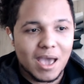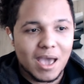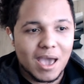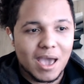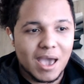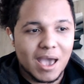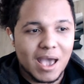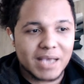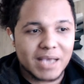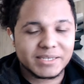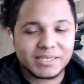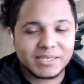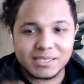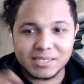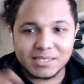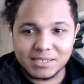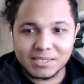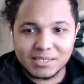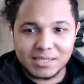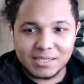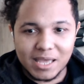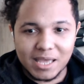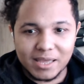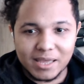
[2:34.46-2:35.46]
as
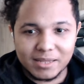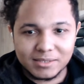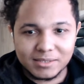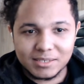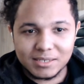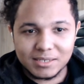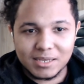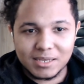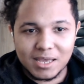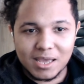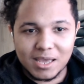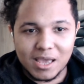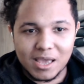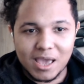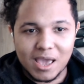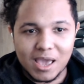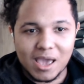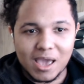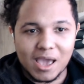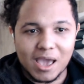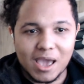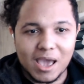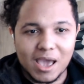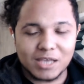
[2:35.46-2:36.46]
extended
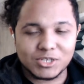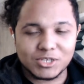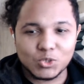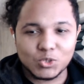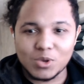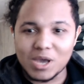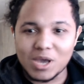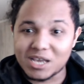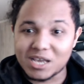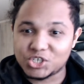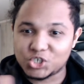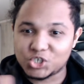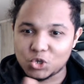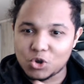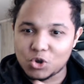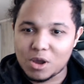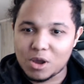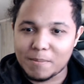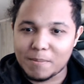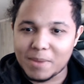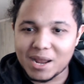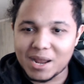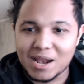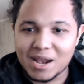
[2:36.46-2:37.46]
as you guys saw on
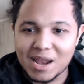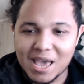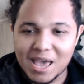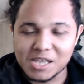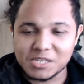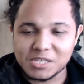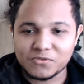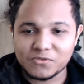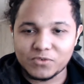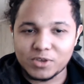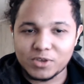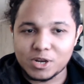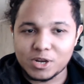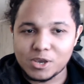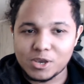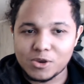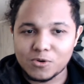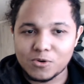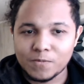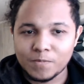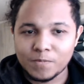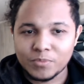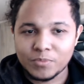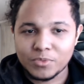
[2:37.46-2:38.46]
my last video,
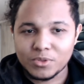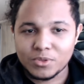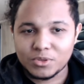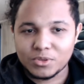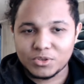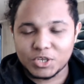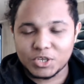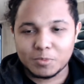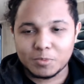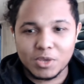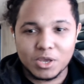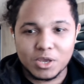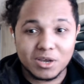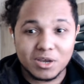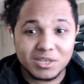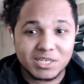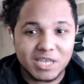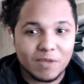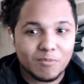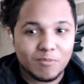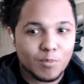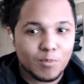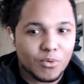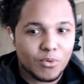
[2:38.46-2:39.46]
just because I
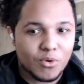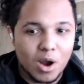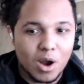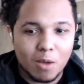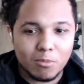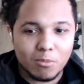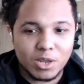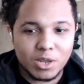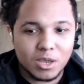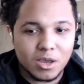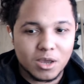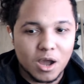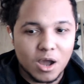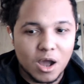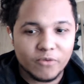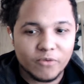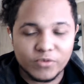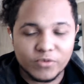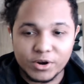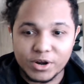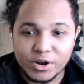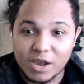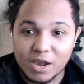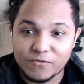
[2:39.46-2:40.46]
probably
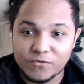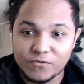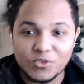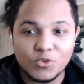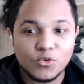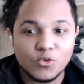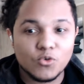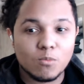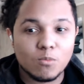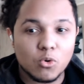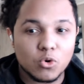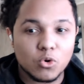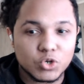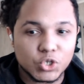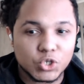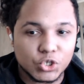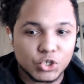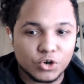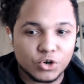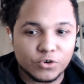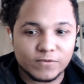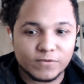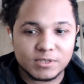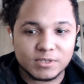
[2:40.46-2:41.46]
covered a few more
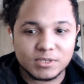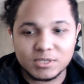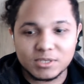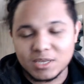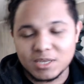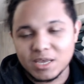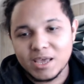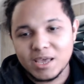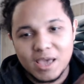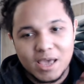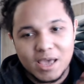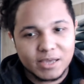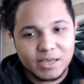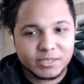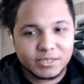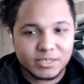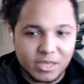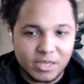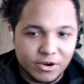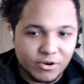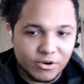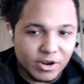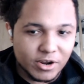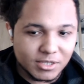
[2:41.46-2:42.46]
servants,
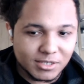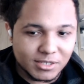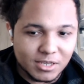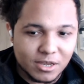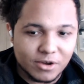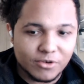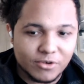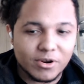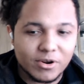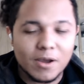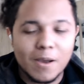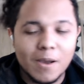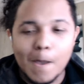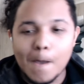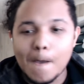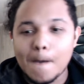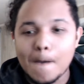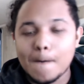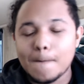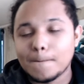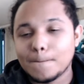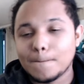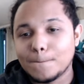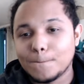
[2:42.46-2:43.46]
etc.
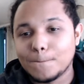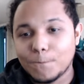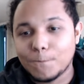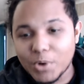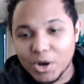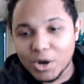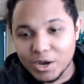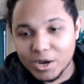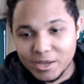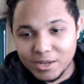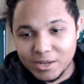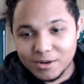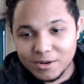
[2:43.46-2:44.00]
But